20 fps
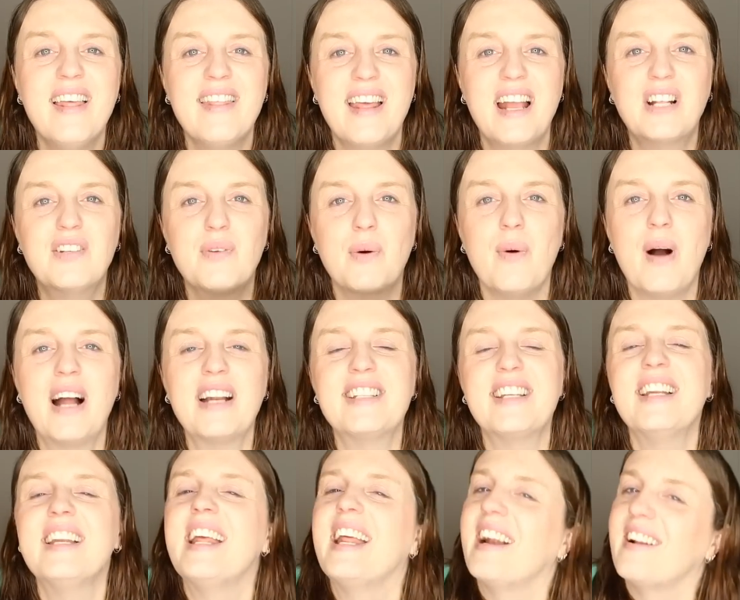Thanks for
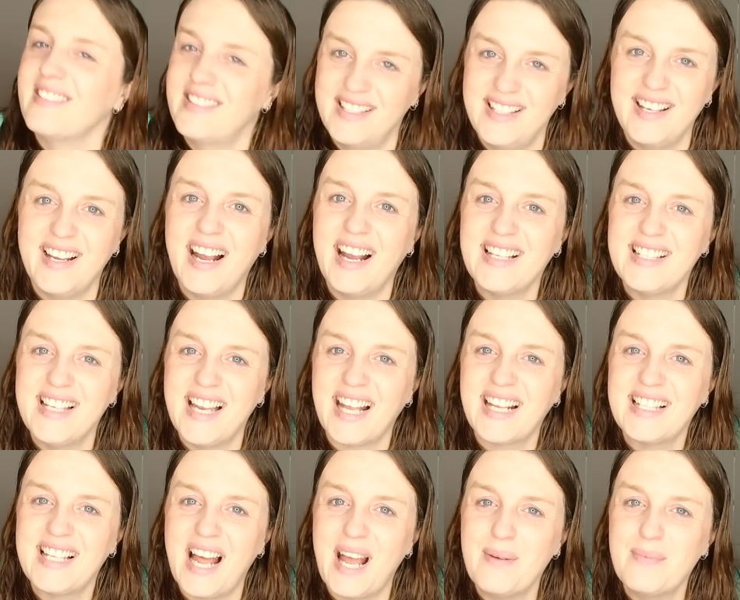watching, and I'll see you guys
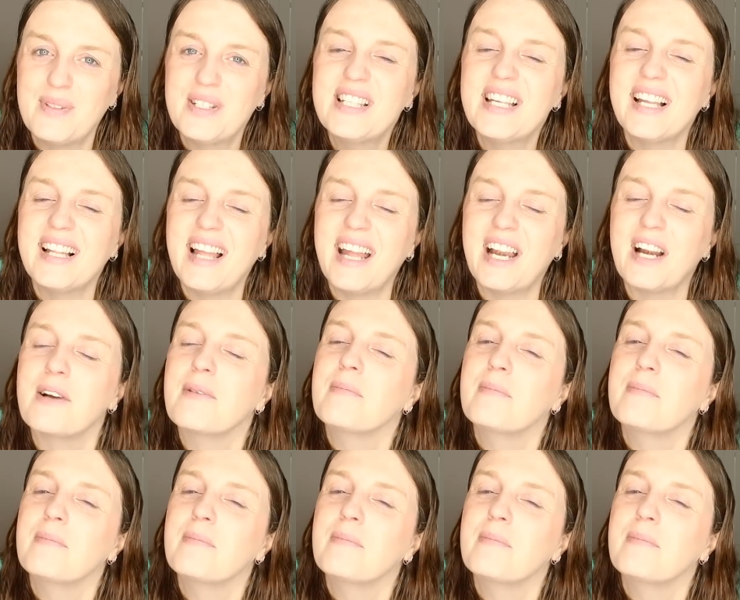next time. See you later.